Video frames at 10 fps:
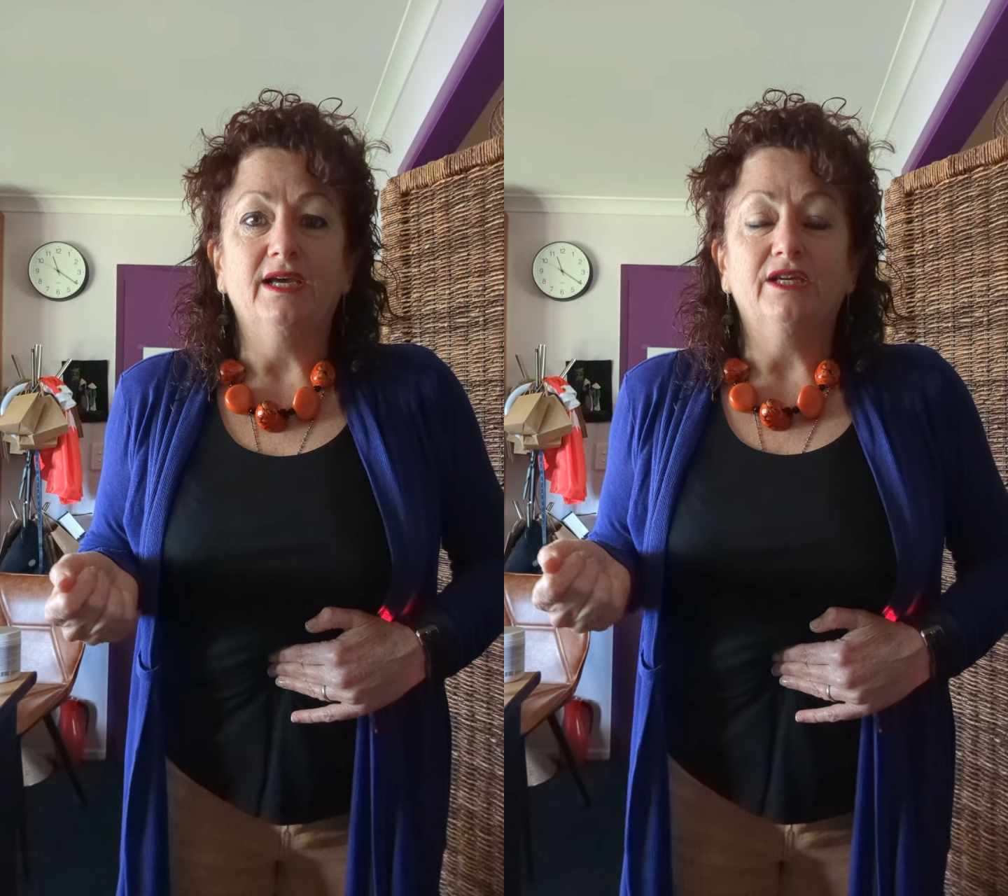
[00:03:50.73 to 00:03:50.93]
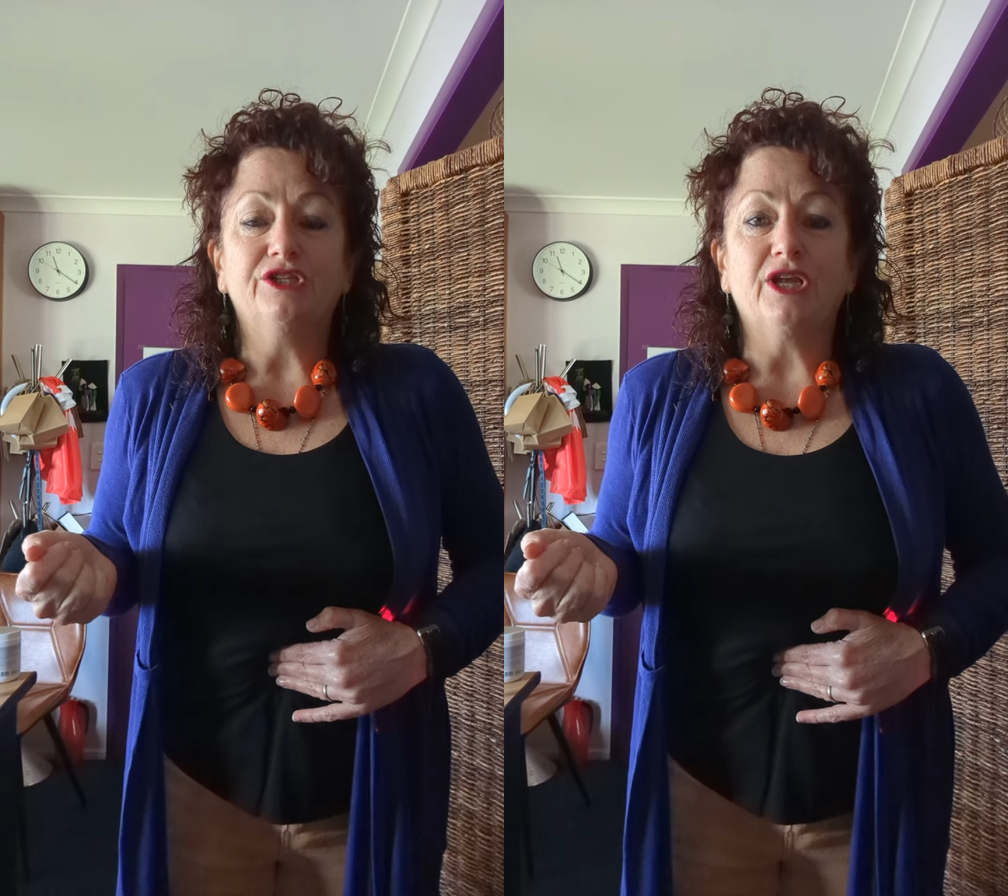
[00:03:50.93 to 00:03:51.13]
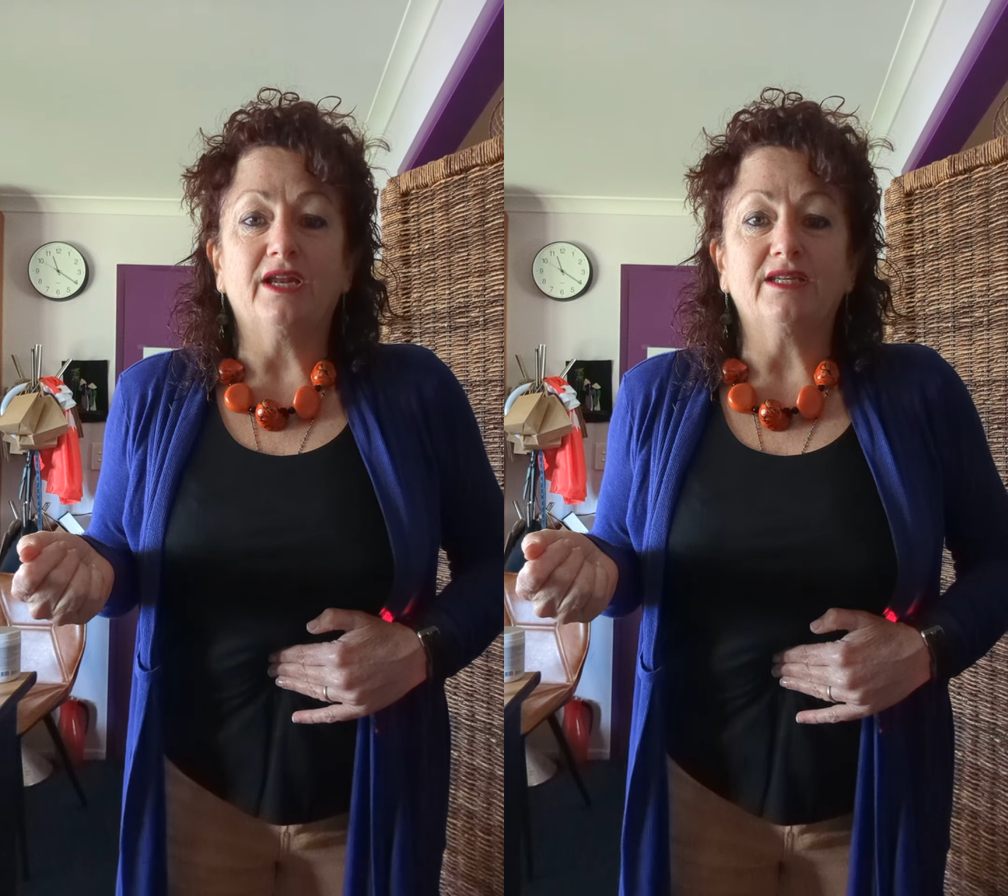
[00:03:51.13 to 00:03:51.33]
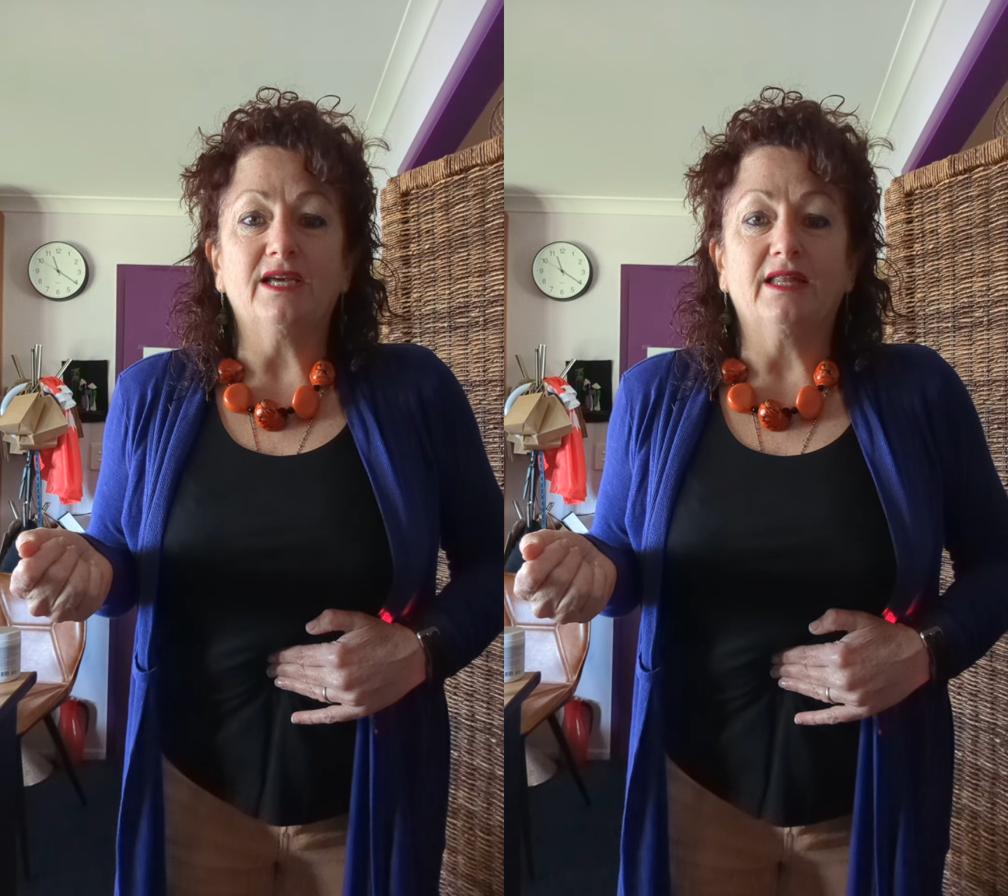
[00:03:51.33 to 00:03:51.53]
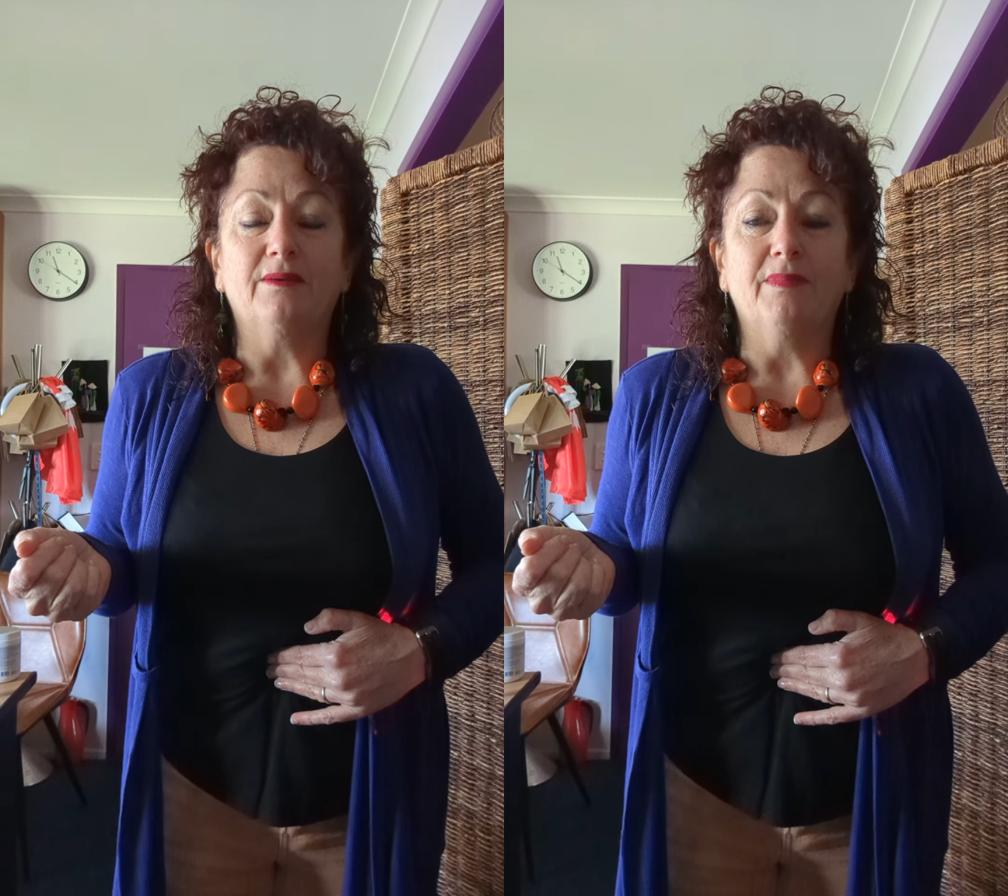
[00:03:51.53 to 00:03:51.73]
shutting
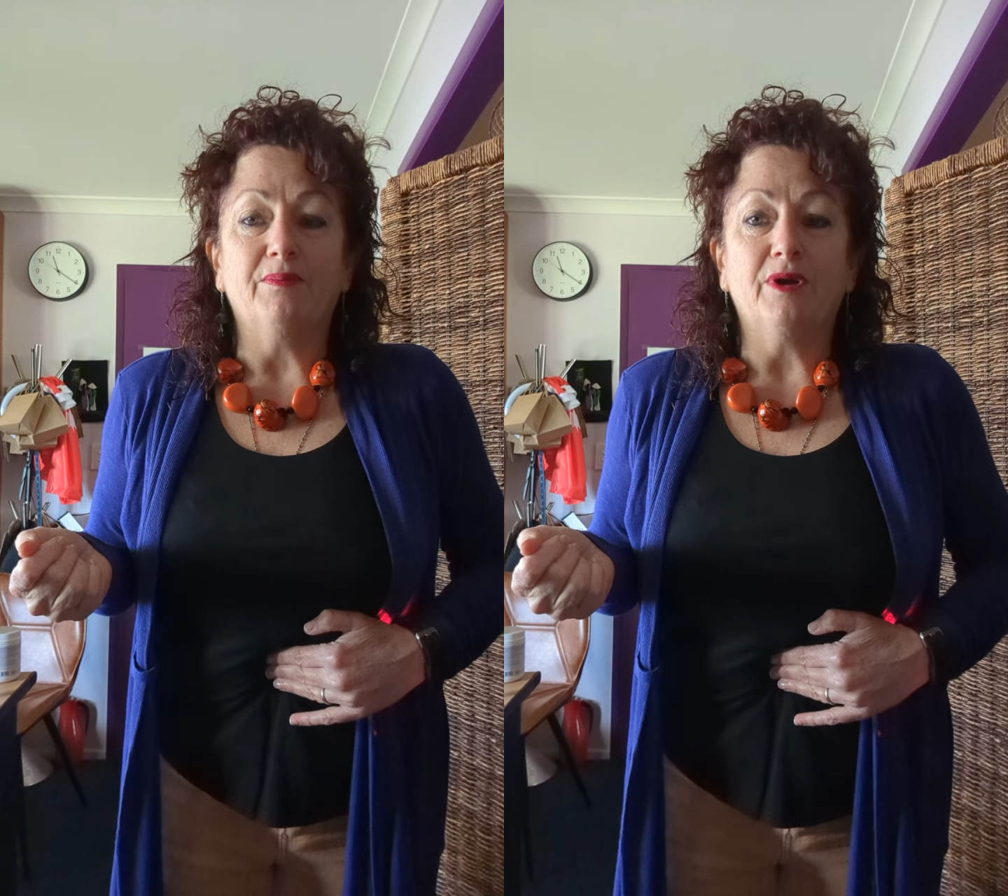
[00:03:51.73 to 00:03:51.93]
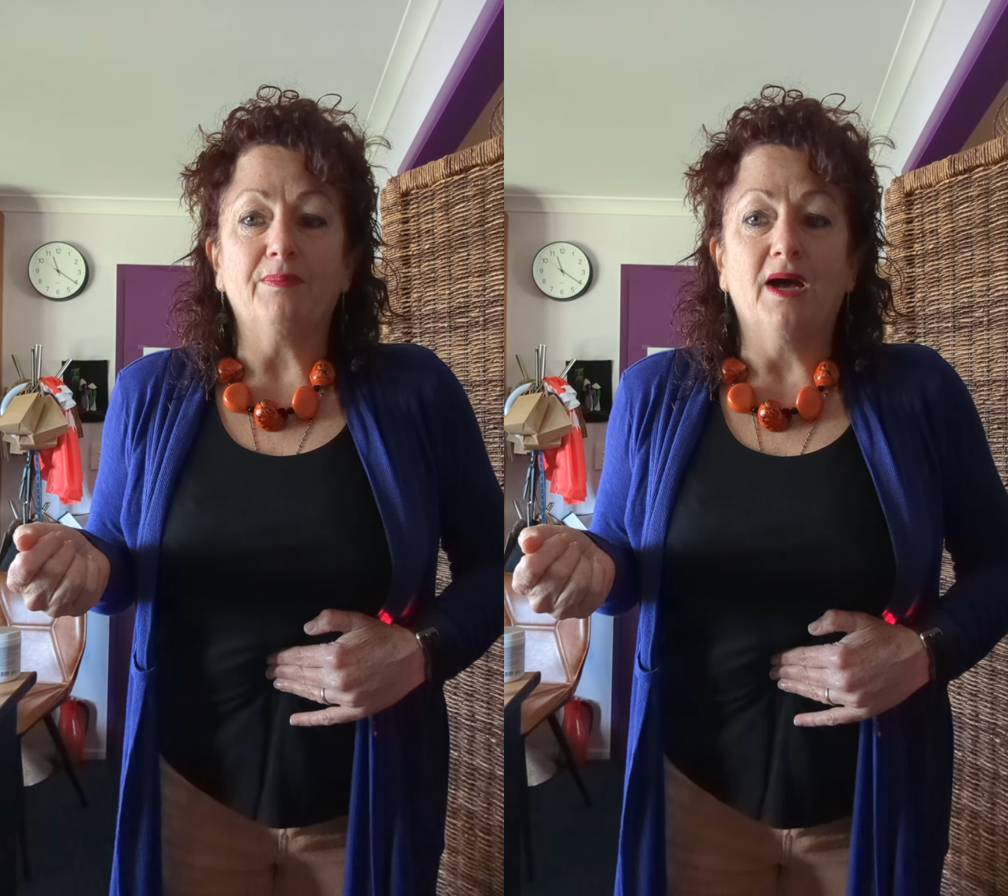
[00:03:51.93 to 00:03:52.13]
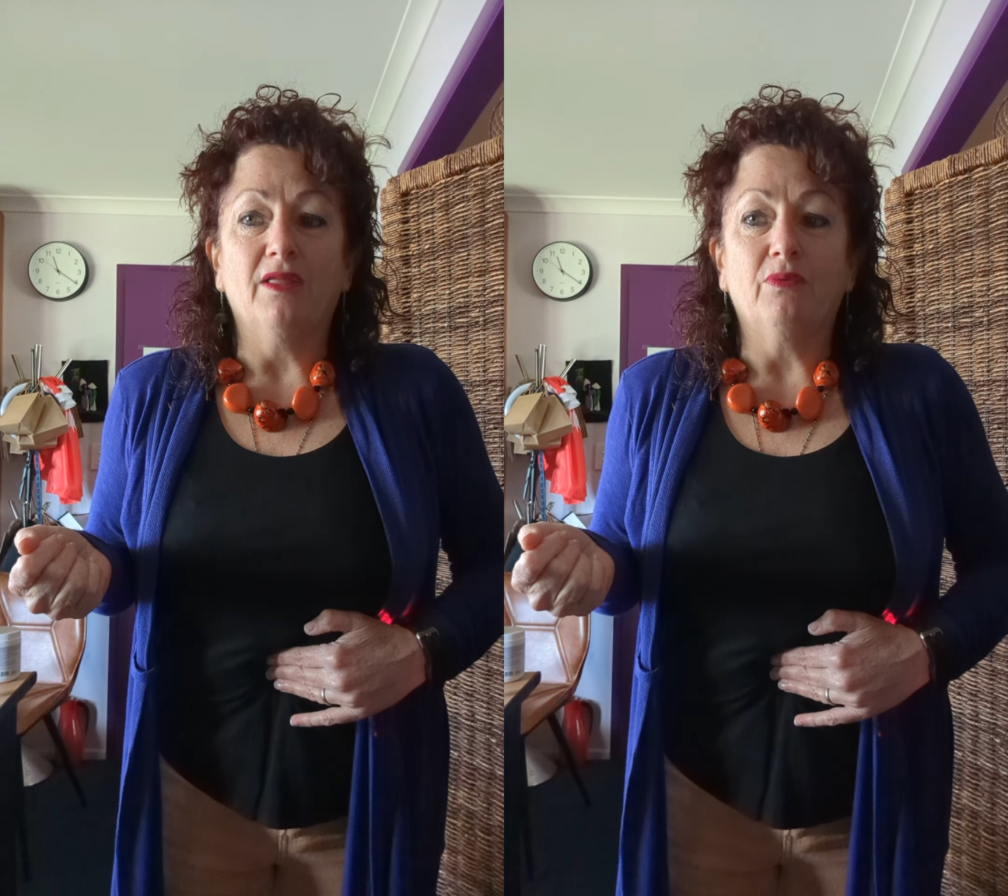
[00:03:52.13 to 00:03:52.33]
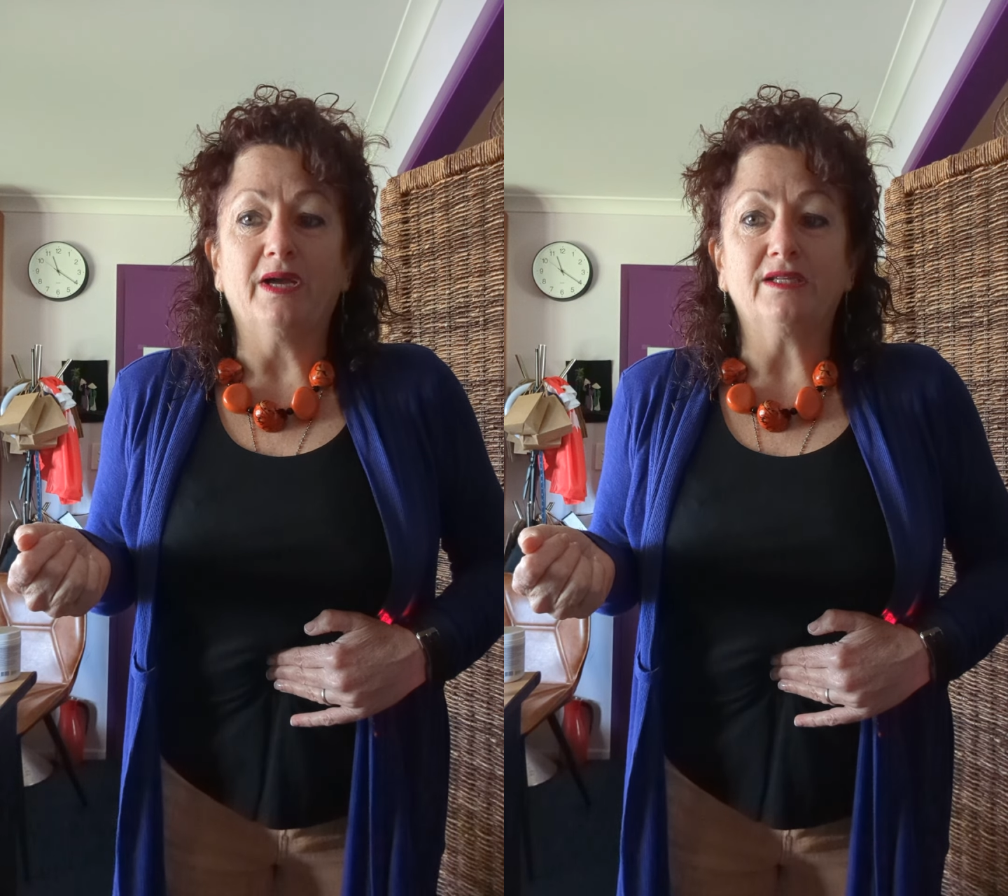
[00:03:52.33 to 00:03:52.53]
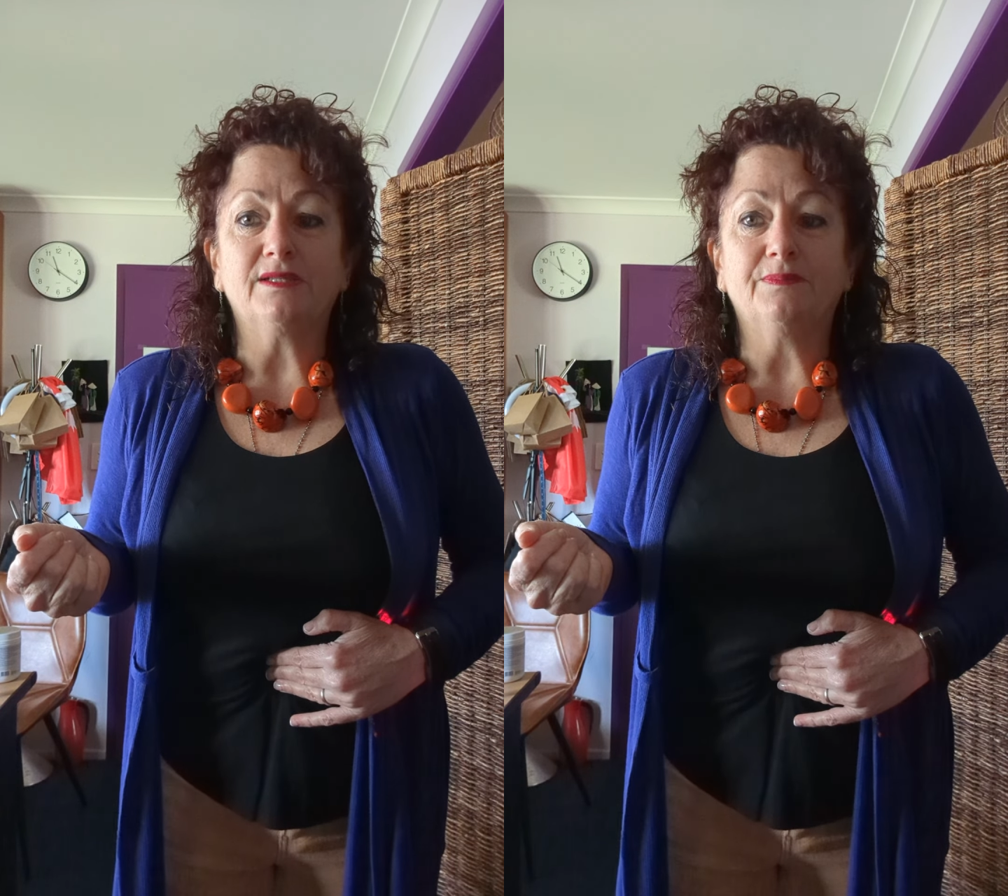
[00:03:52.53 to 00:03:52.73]
down the memory
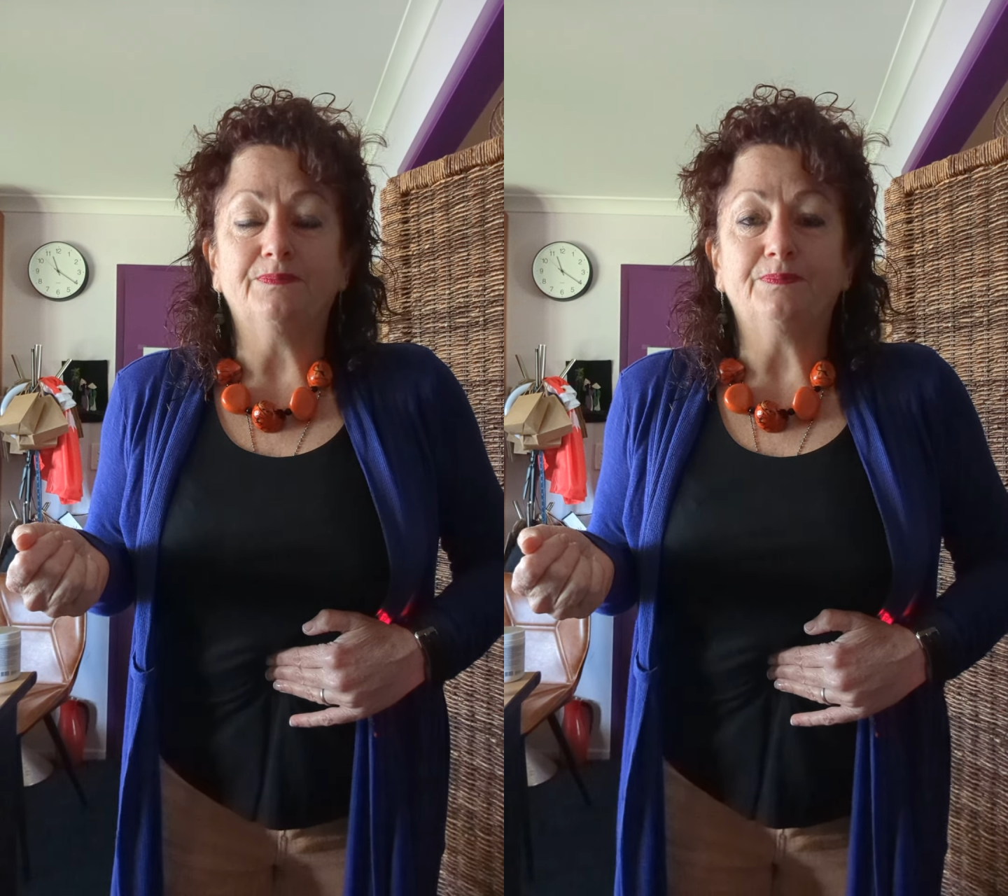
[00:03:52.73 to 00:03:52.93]
pathways.